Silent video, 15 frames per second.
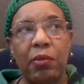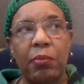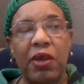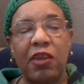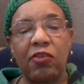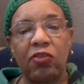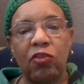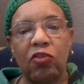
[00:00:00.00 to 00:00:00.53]

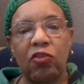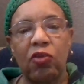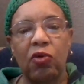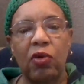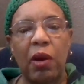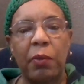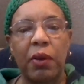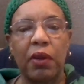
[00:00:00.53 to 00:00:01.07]
minutes to 2.
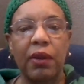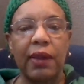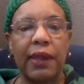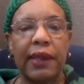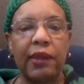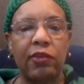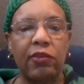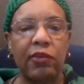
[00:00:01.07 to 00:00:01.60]
I'm a little
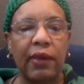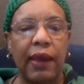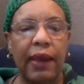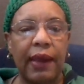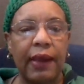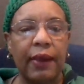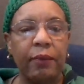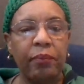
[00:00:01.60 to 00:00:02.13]
late
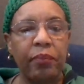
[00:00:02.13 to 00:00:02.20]
today.